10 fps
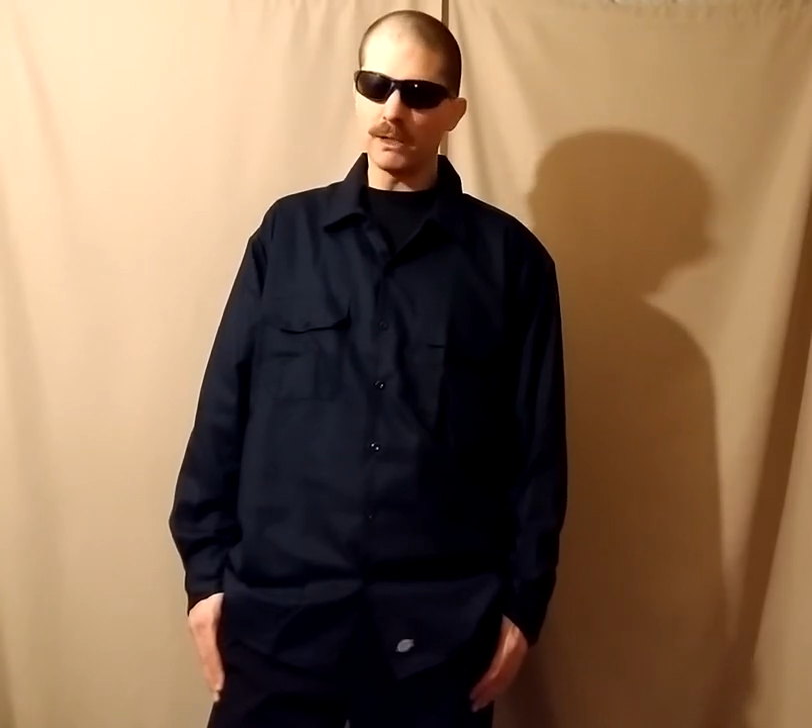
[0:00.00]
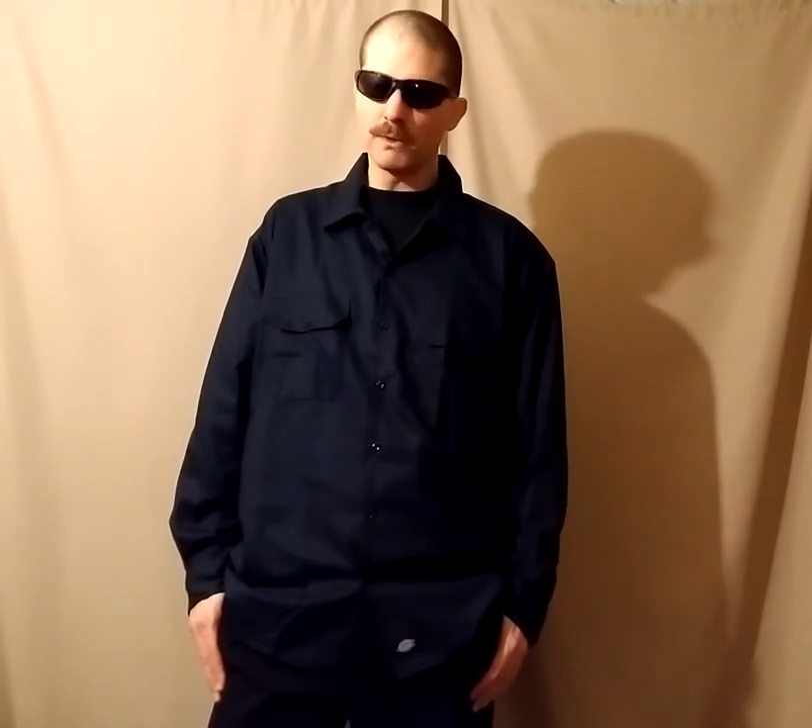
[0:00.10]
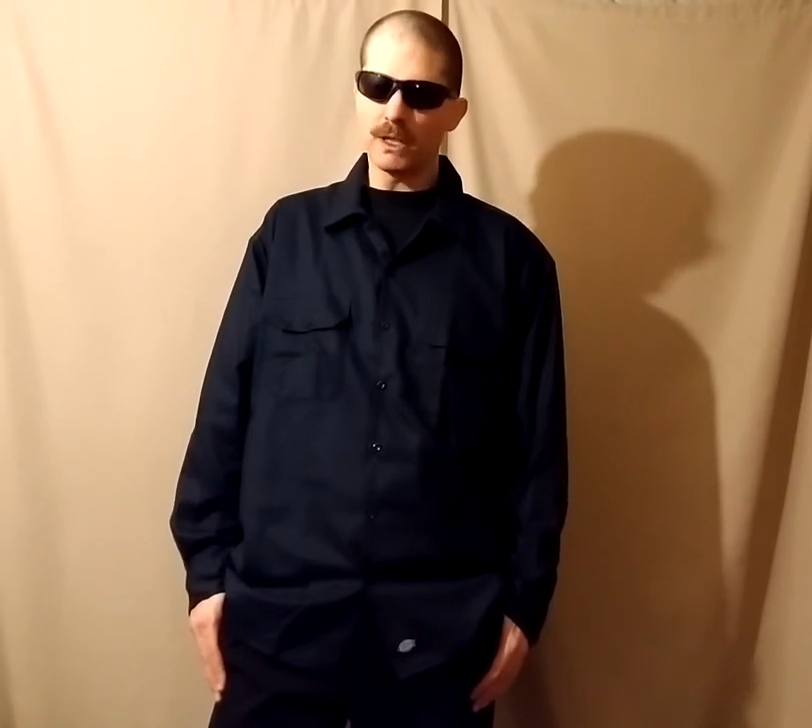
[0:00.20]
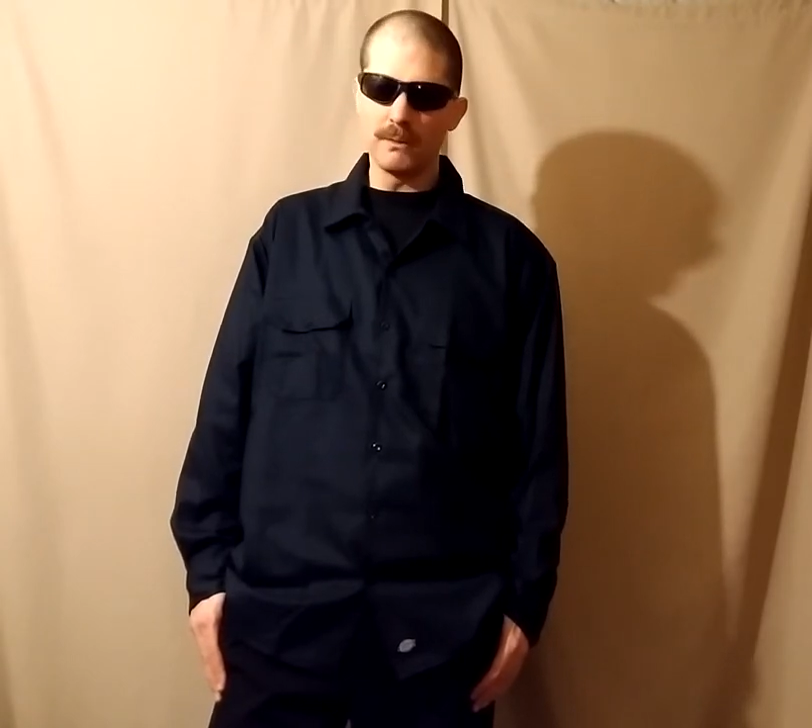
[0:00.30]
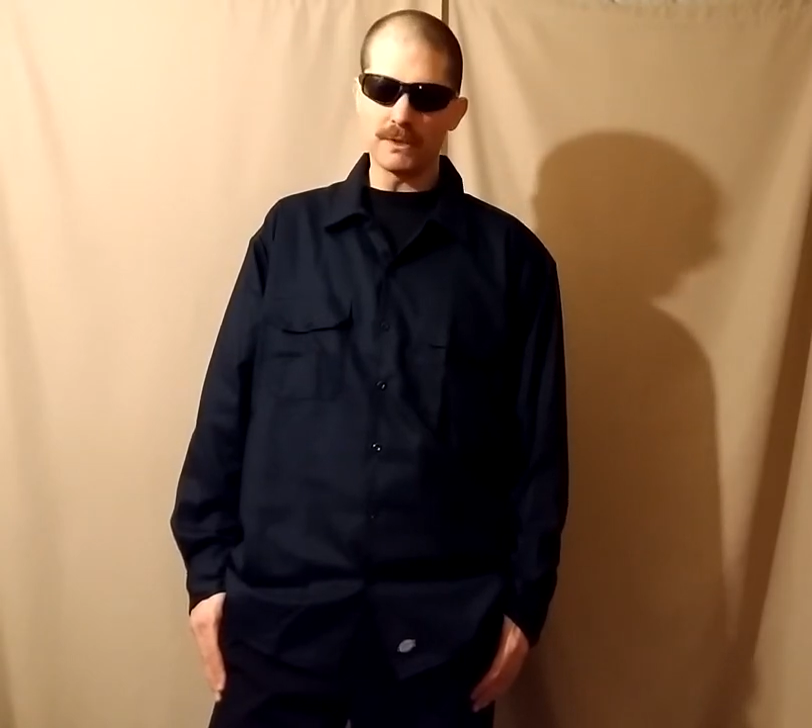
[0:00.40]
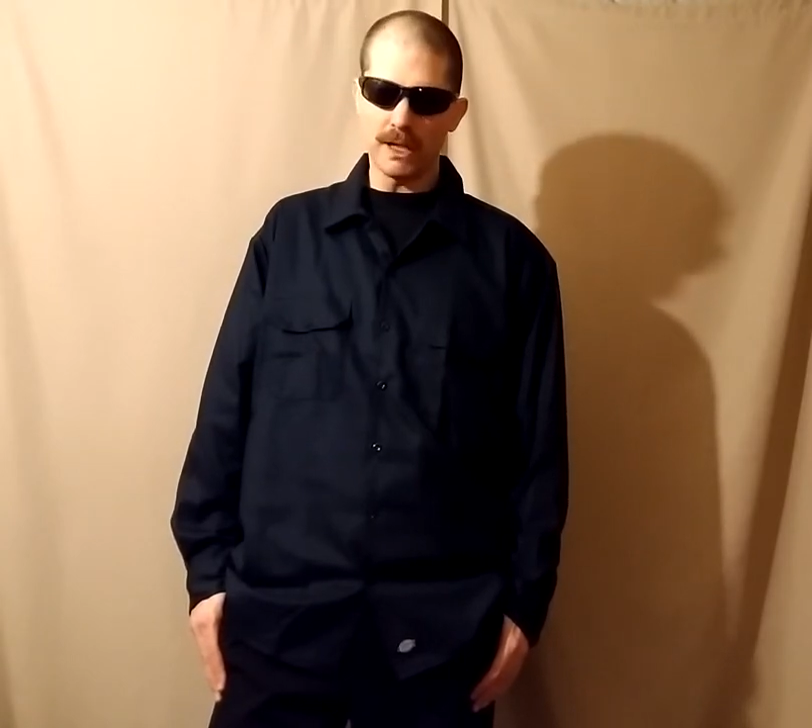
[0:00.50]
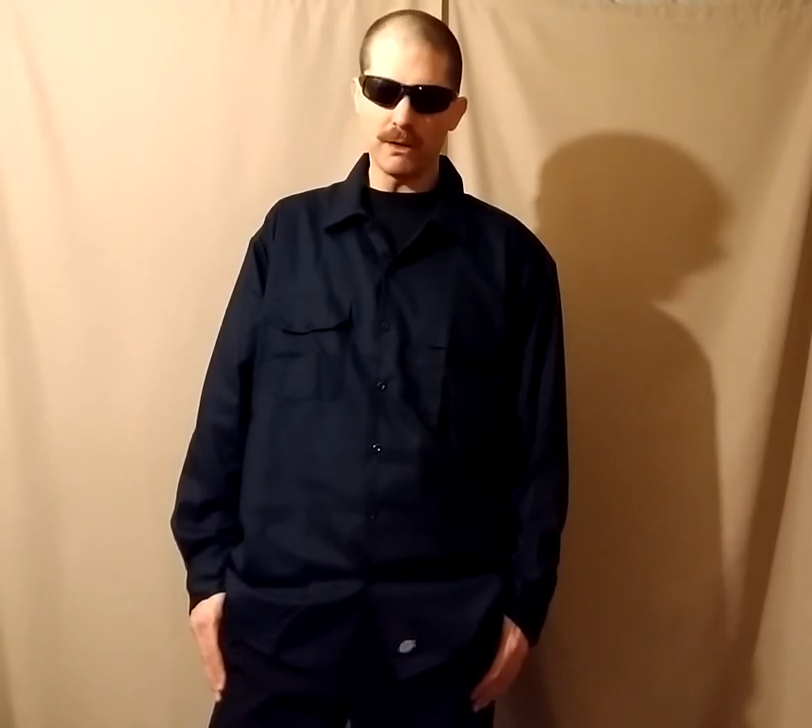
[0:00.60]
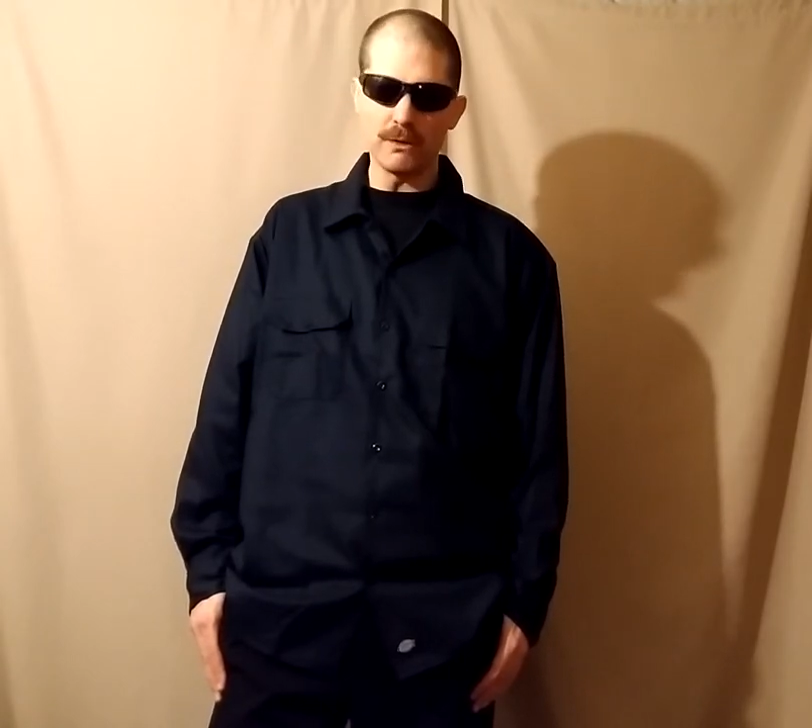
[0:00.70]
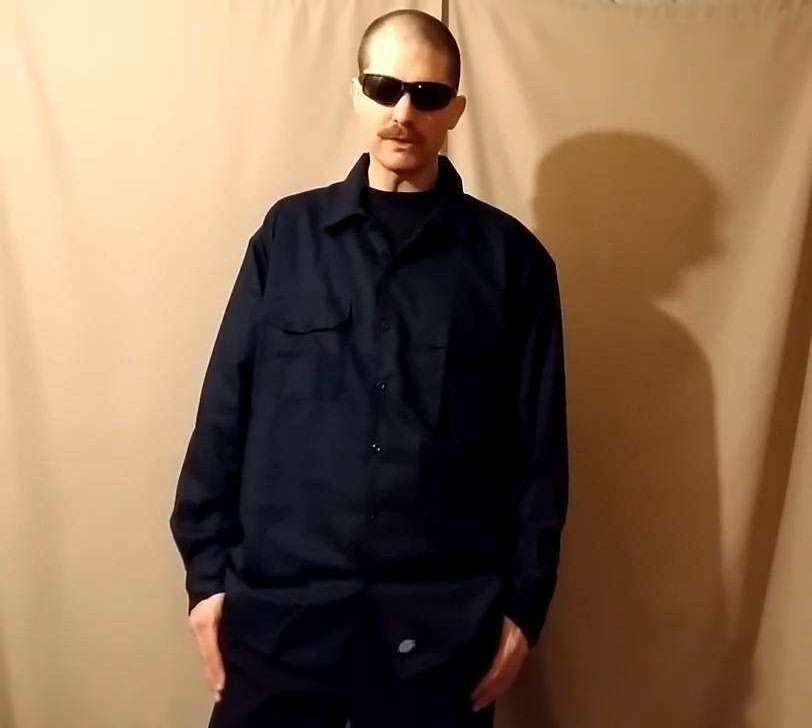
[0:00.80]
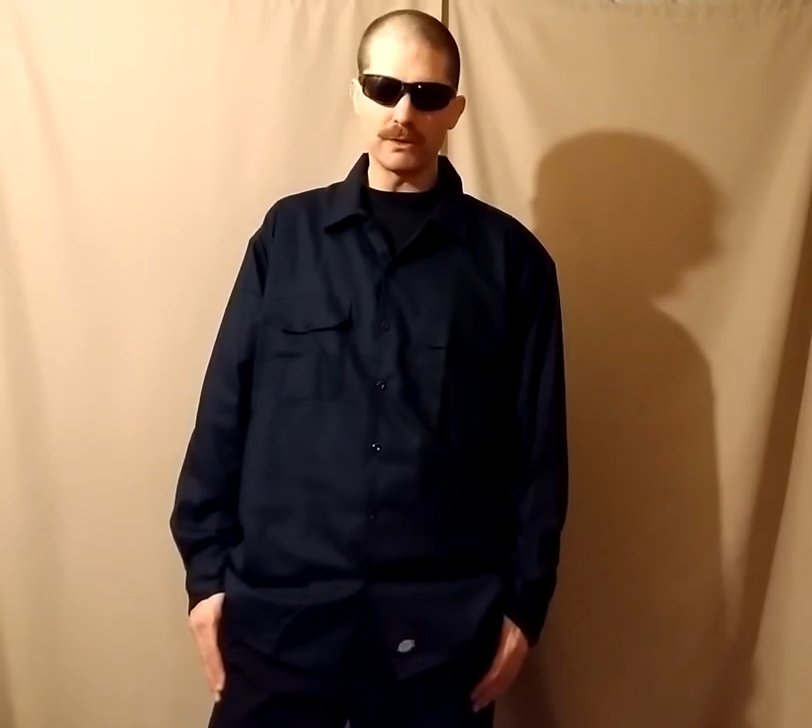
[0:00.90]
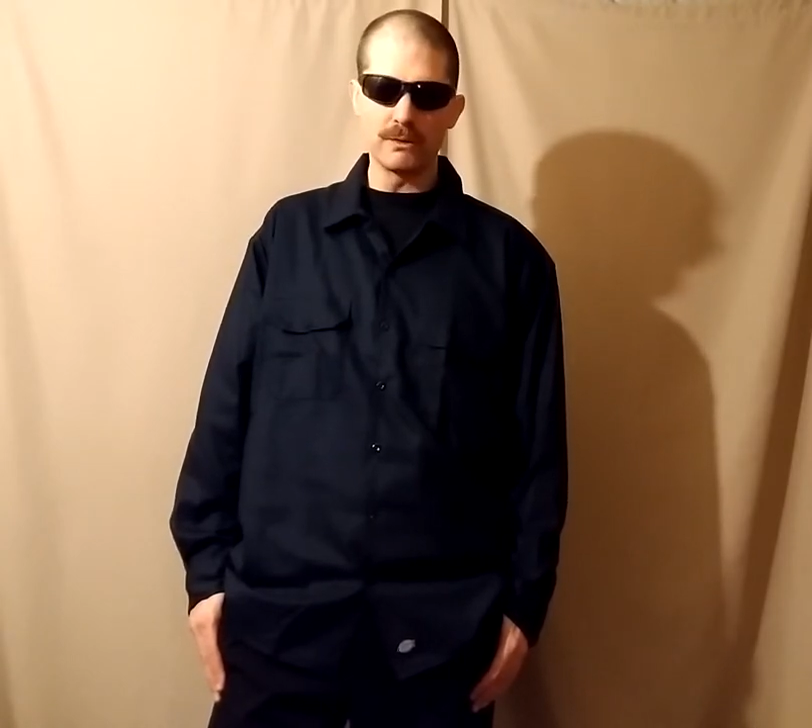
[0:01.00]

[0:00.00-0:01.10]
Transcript: want to become terrorists